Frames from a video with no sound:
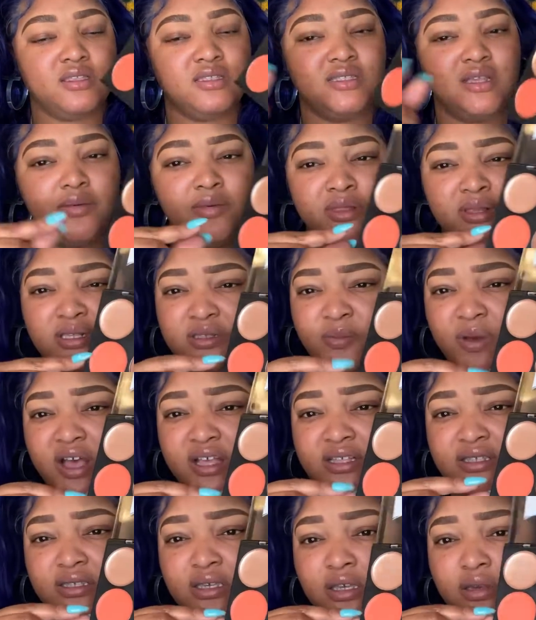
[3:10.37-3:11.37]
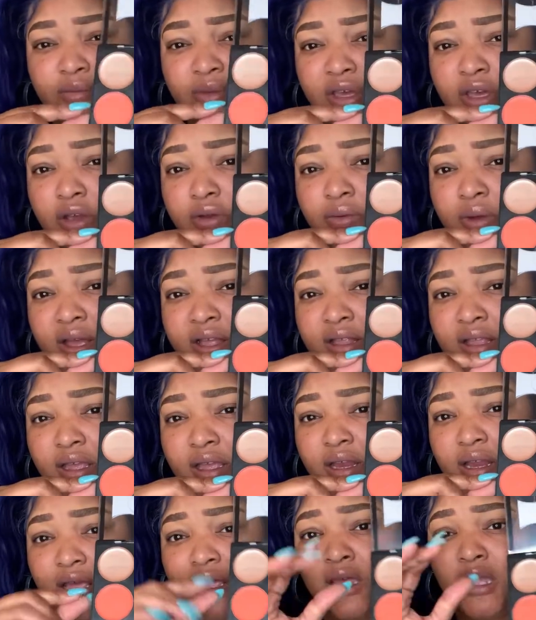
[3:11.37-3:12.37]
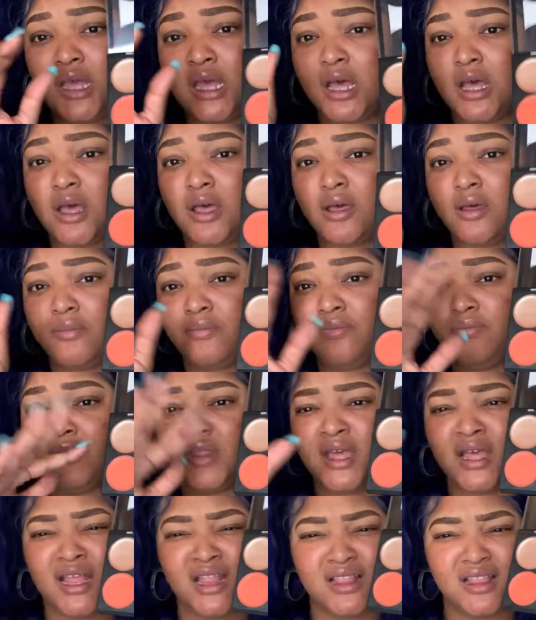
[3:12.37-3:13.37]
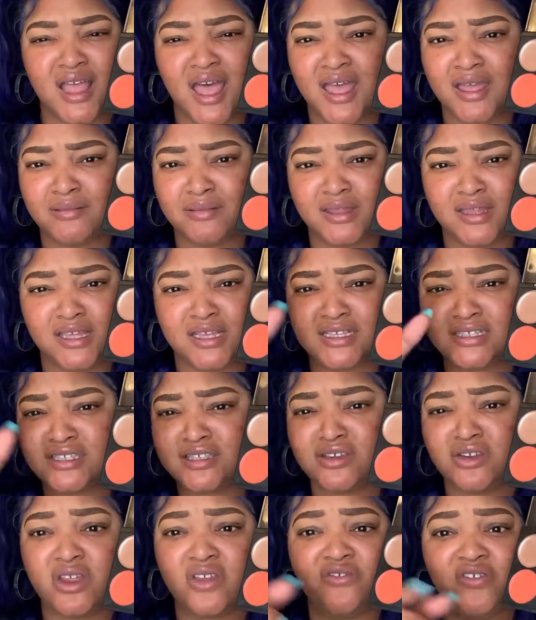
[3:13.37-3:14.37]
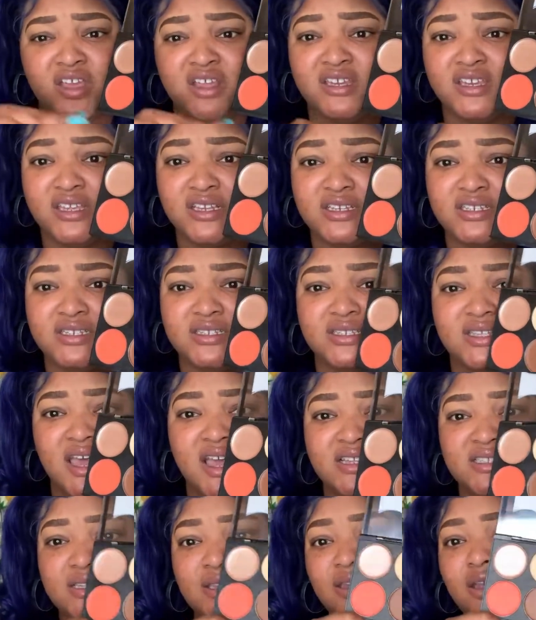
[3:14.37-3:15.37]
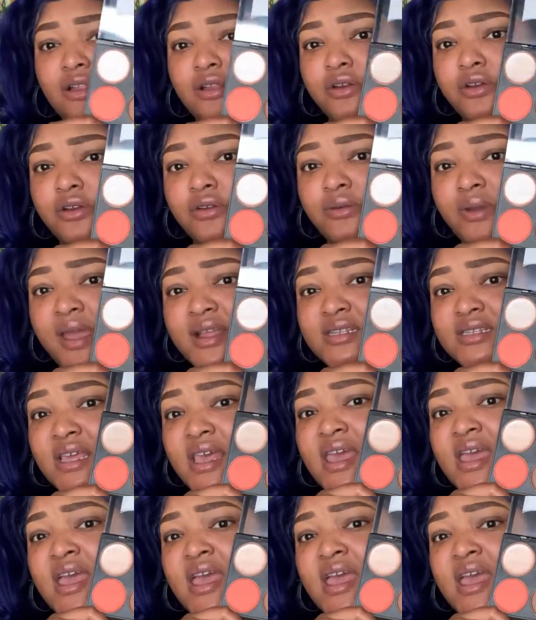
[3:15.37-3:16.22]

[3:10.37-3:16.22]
some of the spots could be corrected a lot easier if I did decide to color correct.